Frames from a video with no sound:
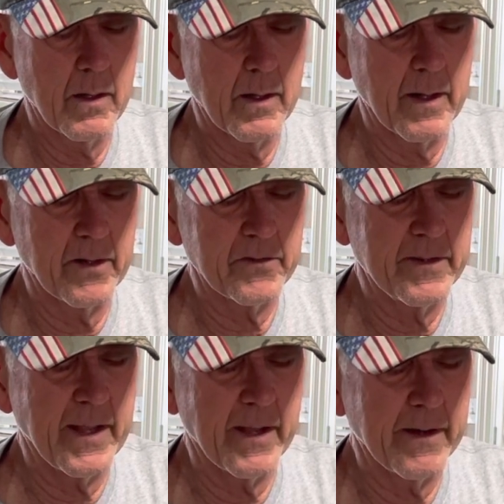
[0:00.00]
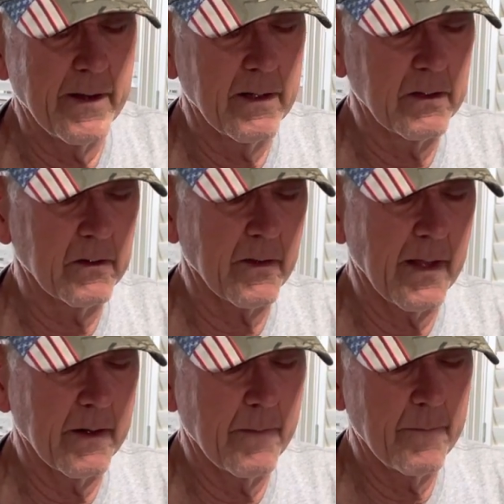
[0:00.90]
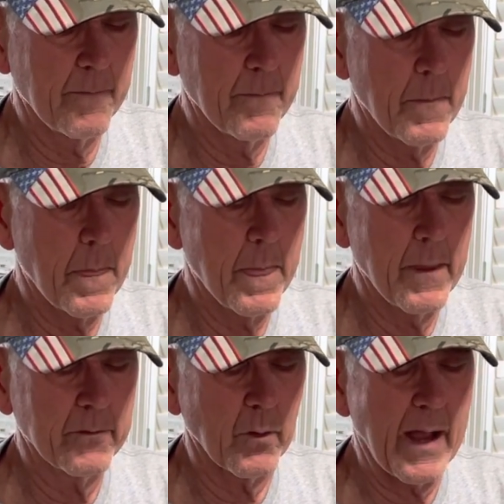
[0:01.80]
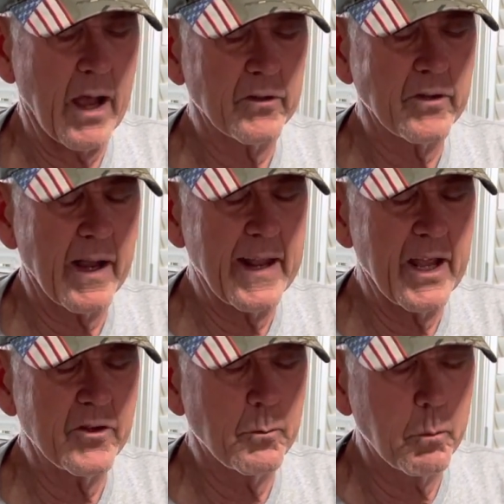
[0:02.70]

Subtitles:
and it's dead. Look at that. So outside edge,